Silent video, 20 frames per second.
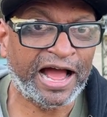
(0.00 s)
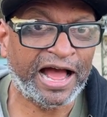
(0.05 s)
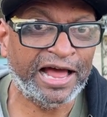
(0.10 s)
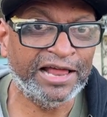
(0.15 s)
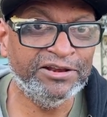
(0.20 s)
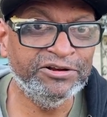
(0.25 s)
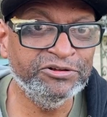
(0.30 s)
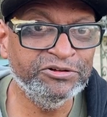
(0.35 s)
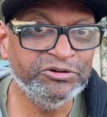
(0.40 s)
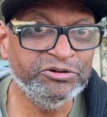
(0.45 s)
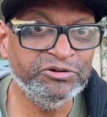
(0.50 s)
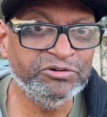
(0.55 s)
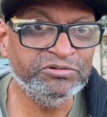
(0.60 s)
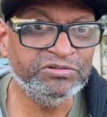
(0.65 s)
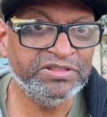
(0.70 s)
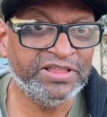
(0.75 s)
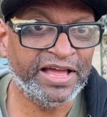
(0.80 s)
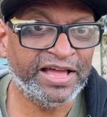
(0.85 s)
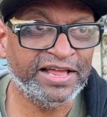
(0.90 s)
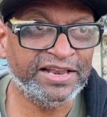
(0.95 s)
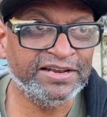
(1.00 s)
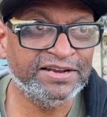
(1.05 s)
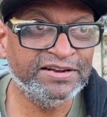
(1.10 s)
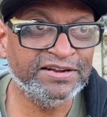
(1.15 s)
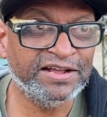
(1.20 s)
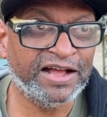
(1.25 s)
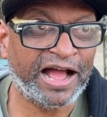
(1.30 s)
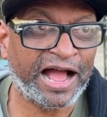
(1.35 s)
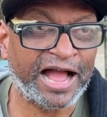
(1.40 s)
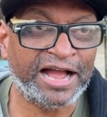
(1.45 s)
I knew that
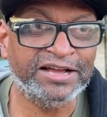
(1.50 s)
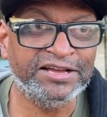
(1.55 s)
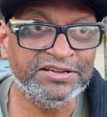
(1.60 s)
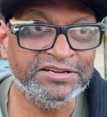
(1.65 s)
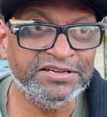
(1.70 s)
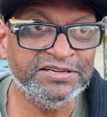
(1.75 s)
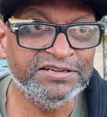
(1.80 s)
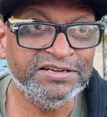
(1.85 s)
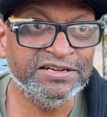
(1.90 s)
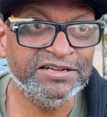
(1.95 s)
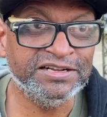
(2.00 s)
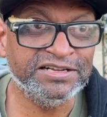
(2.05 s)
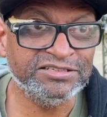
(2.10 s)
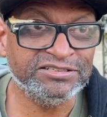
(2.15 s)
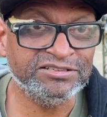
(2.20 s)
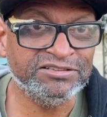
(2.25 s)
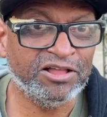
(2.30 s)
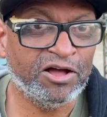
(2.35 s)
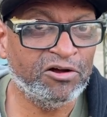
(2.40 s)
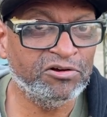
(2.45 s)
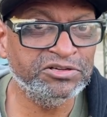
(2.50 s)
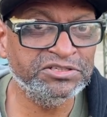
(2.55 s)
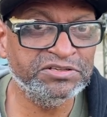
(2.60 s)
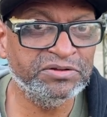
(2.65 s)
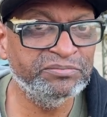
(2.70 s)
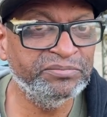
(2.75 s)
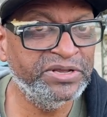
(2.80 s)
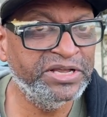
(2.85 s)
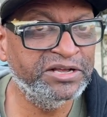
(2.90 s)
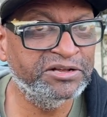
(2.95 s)
I could, as long as
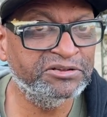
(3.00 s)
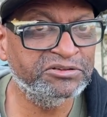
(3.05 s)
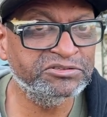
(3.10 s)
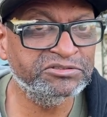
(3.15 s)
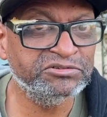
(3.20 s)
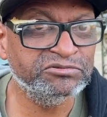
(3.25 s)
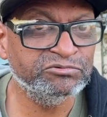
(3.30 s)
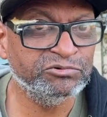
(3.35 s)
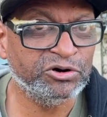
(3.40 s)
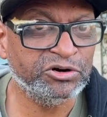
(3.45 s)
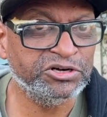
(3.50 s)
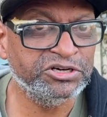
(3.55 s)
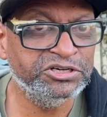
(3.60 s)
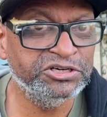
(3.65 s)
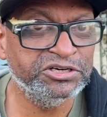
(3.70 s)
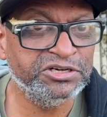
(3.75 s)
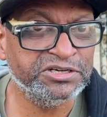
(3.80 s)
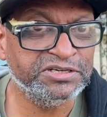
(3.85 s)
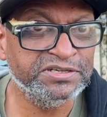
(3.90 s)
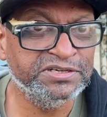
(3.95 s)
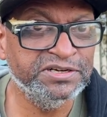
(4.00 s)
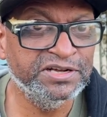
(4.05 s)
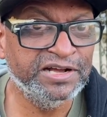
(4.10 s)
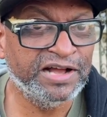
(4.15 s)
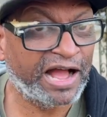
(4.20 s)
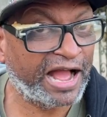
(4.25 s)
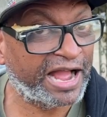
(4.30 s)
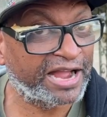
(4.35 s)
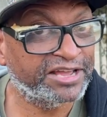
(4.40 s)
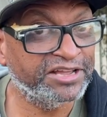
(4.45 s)
the meals were cooked,
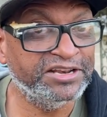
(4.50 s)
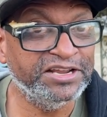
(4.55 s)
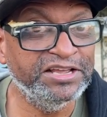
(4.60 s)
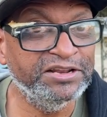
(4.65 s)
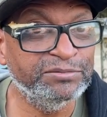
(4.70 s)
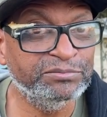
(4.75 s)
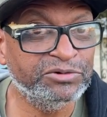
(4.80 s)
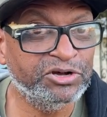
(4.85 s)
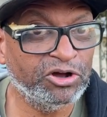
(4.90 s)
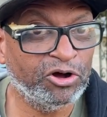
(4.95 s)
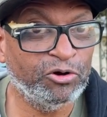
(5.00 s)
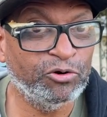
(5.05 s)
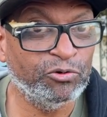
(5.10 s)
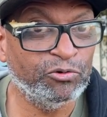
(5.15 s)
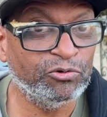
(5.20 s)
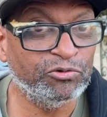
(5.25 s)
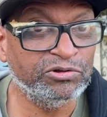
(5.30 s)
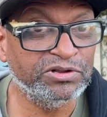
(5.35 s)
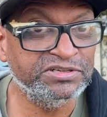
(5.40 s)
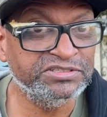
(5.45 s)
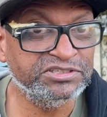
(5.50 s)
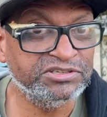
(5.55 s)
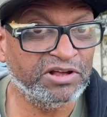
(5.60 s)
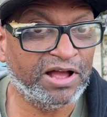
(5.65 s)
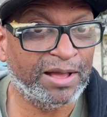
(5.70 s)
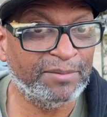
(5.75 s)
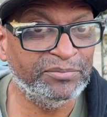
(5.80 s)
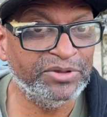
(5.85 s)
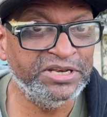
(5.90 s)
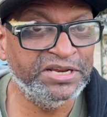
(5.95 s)
I could eat them cold.
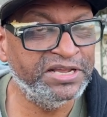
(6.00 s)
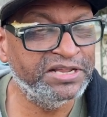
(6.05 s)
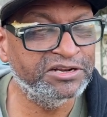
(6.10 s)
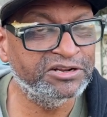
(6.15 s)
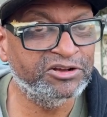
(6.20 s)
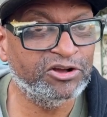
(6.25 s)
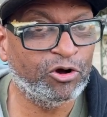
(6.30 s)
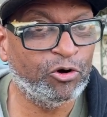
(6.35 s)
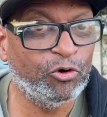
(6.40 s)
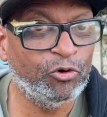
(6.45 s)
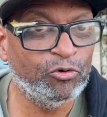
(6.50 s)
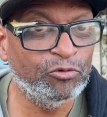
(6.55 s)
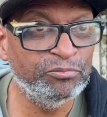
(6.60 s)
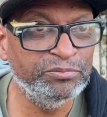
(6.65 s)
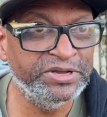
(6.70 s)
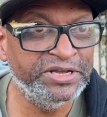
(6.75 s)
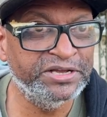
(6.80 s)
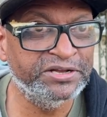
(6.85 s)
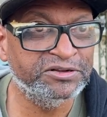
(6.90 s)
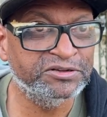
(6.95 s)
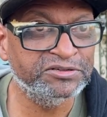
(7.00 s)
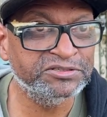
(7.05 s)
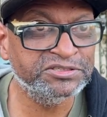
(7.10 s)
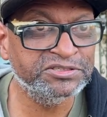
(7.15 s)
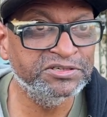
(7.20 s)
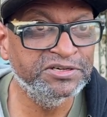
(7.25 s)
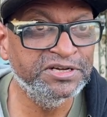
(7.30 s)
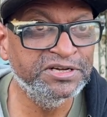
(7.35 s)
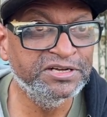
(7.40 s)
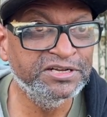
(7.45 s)
So I've been eating cold
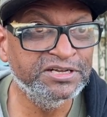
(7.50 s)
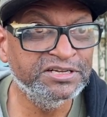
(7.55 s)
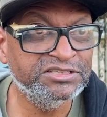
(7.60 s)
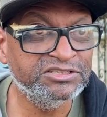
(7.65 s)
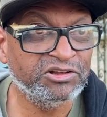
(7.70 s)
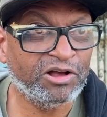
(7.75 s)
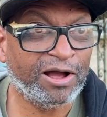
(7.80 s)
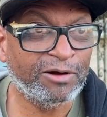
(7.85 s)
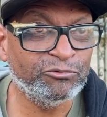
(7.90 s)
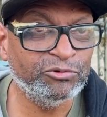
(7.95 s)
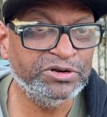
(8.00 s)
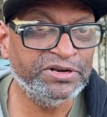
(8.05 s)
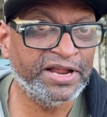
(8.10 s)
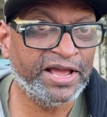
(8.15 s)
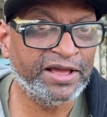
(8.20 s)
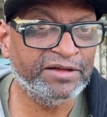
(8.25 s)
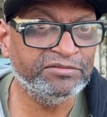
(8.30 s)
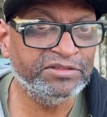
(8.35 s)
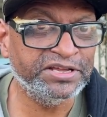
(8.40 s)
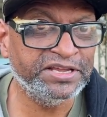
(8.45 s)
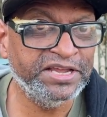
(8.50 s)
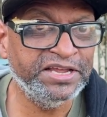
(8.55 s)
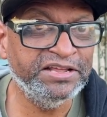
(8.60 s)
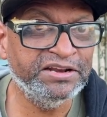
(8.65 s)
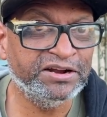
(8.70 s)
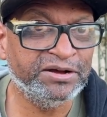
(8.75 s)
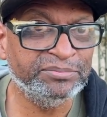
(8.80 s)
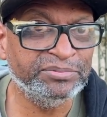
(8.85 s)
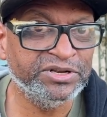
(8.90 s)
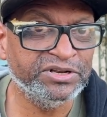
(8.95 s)
meals so I wouldn't have the
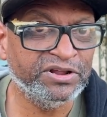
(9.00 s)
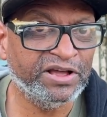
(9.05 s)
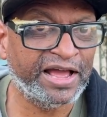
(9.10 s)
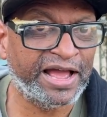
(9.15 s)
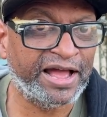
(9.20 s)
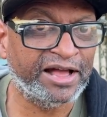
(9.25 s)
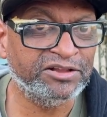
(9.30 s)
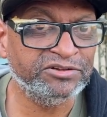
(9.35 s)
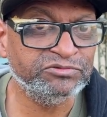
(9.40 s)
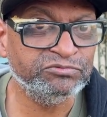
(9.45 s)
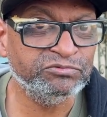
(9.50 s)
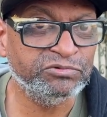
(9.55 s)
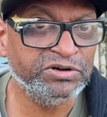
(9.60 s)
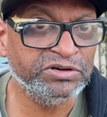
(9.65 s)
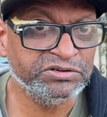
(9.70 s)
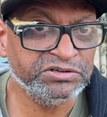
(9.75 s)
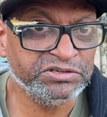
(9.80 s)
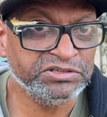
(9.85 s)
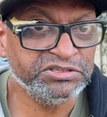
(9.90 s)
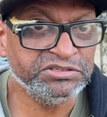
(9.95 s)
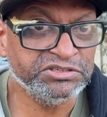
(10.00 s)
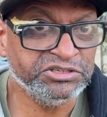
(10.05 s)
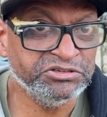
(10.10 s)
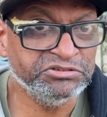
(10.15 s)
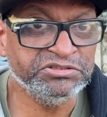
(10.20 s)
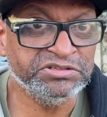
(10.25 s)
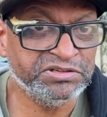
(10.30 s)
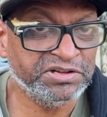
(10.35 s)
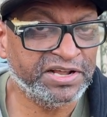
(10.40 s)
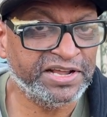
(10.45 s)
heat up in the house. We're
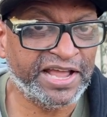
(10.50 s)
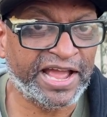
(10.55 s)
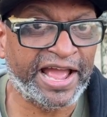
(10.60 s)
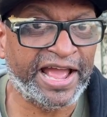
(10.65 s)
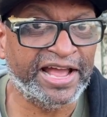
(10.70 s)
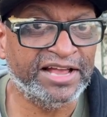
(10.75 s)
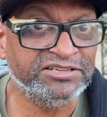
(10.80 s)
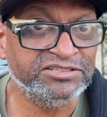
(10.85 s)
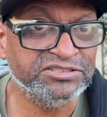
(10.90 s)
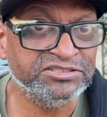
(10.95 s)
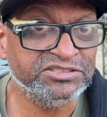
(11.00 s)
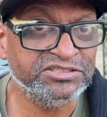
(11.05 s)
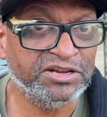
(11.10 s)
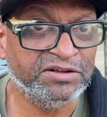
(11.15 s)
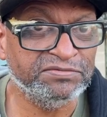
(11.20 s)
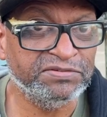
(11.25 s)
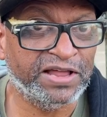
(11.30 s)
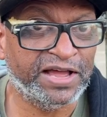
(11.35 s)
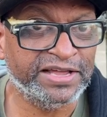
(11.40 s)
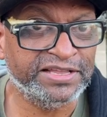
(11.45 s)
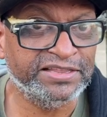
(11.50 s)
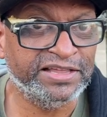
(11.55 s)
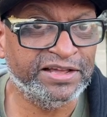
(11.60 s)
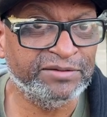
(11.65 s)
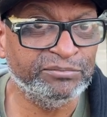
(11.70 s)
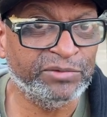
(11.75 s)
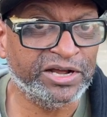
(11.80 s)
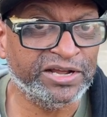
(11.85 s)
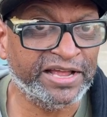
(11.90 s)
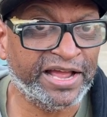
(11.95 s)
using the gas and stuff like
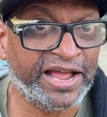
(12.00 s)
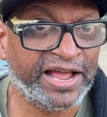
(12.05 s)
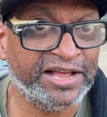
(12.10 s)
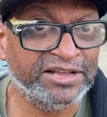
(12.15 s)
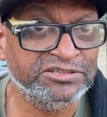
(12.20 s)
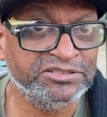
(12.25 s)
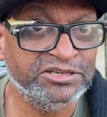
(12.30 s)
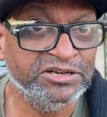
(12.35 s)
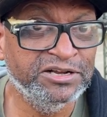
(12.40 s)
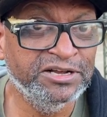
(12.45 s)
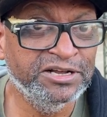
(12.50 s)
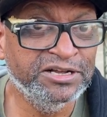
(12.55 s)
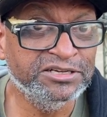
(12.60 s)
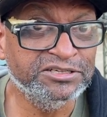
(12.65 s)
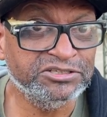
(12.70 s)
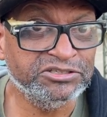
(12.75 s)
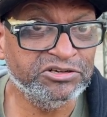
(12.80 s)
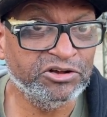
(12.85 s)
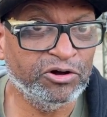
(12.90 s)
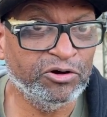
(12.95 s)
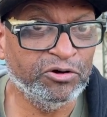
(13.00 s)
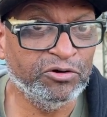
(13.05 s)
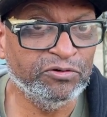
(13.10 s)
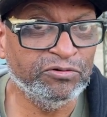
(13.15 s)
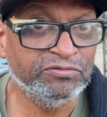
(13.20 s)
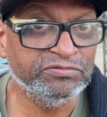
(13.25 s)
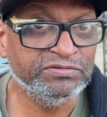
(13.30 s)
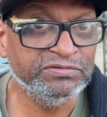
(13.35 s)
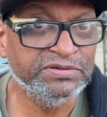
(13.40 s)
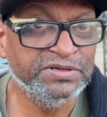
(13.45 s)
that, my gas
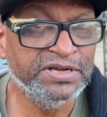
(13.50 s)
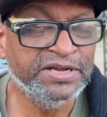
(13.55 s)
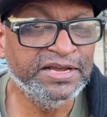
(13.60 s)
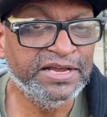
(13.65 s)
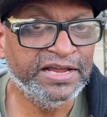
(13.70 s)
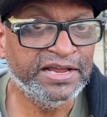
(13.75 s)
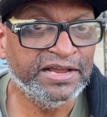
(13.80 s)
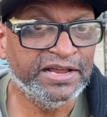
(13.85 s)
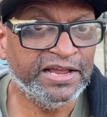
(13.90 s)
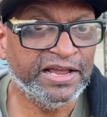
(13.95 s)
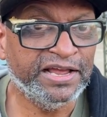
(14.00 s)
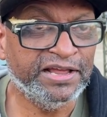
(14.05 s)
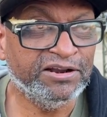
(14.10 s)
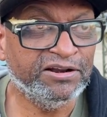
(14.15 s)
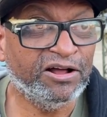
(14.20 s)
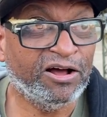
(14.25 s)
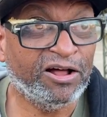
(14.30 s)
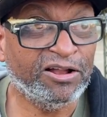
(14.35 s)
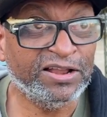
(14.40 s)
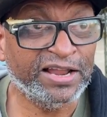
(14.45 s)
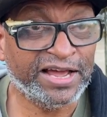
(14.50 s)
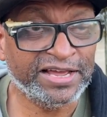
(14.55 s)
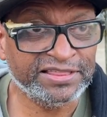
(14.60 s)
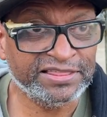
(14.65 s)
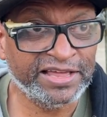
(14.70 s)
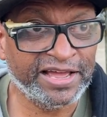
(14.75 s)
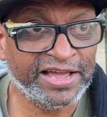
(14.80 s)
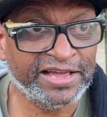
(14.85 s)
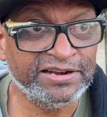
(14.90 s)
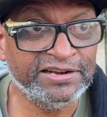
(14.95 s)
stove and all
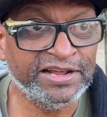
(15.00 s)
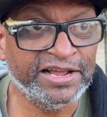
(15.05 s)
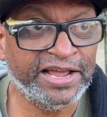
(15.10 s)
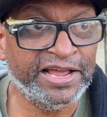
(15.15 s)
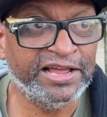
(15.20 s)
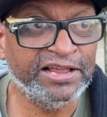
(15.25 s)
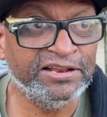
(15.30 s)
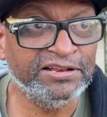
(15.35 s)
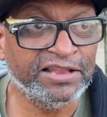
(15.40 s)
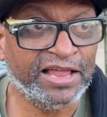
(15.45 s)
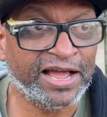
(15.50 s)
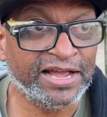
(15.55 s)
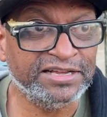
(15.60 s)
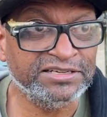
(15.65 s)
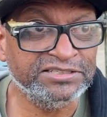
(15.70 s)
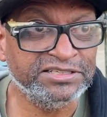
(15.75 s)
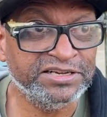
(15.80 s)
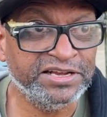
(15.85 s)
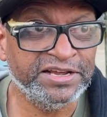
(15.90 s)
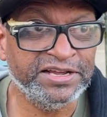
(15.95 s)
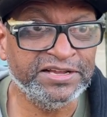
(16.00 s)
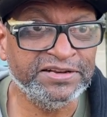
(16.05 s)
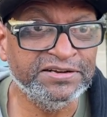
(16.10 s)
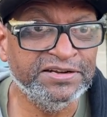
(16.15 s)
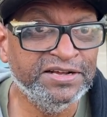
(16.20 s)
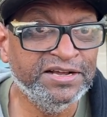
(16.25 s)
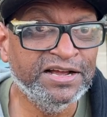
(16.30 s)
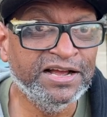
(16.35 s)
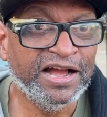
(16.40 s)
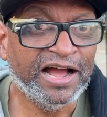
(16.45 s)
like that. And like I said,
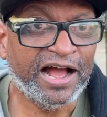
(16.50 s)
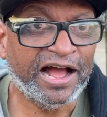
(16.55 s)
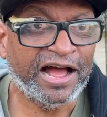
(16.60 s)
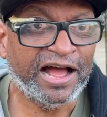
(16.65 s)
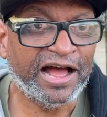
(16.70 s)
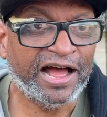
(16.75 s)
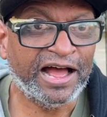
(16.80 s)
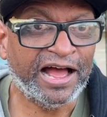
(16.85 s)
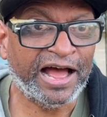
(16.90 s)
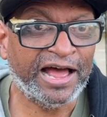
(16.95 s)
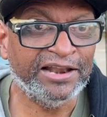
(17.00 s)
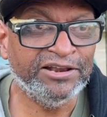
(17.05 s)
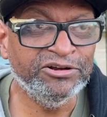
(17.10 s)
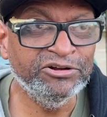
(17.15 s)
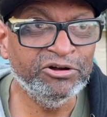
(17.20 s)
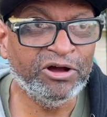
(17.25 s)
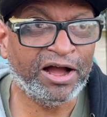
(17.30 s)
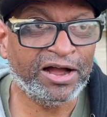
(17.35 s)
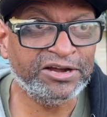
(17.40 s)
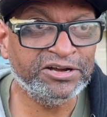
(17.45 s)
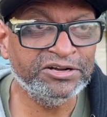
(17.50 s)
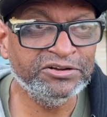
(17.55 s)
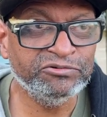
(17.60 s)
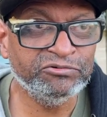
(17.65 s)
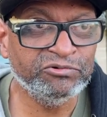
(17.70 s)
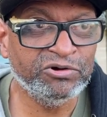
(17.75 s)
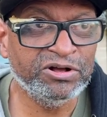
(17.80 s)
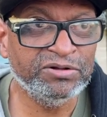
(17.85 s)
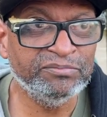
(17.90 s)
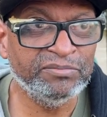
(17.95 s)
I knew I
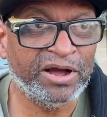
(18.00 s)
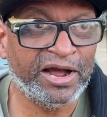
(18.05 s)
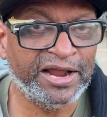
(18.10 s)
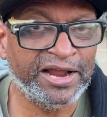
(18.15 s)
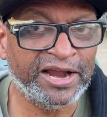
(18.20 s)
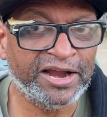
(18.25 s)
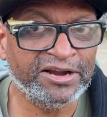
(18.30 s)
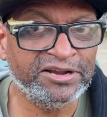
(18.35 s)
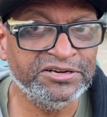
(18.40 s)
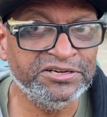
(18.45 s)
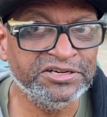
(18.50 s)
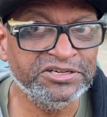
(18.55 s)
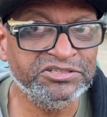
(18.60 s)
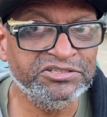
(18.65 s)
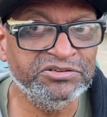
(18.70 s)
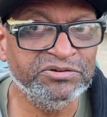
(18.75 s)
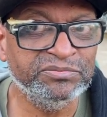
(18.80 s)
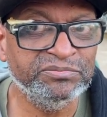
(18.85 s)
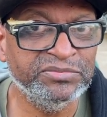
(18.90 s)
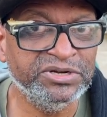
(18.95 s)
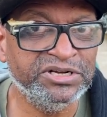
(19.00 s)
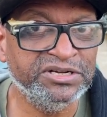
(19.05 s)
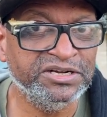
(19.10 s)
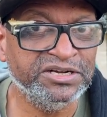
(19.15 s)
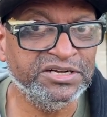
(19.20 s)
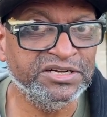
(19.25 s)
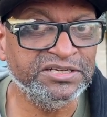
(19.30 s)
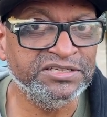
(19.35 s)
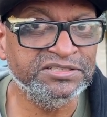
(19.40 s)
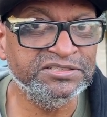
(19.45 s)
couldn't run my air conditioner
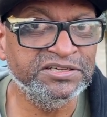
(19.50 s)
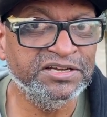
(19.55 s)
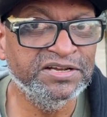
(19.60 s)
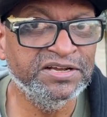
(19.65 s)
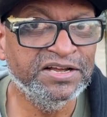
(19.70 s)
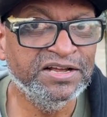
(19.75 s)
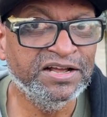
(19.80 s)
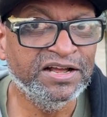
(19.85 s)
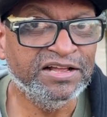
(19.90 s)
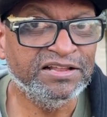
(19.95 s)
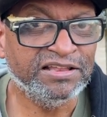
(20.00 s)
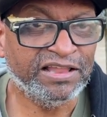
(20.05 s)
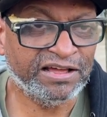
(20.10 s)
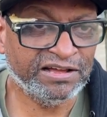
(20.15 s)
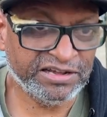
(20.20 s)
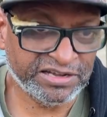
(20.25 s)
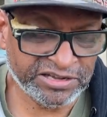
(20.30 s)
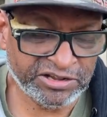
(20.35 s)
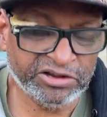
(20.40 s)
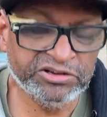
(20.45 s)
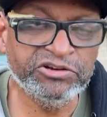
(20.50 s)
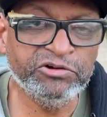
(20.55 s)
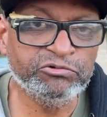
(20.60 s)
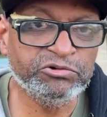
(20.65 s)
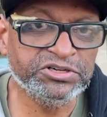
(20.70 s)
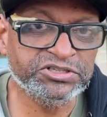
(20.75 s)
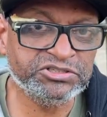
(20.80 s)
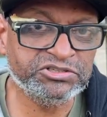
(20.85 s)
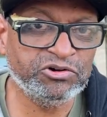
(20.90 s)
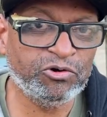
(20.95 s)
because under
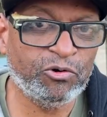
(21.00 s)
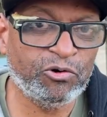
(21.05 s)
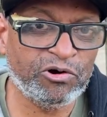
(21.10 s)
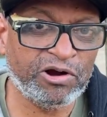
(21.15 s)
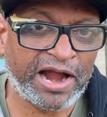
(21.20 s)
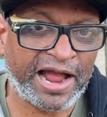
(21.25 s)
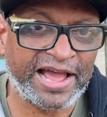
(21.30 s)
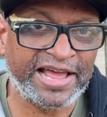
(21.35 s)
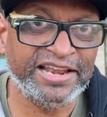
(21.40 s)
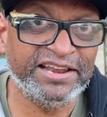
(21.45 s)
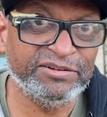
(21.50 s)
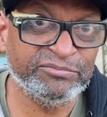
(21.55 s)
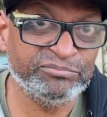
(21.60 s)
Restore, I had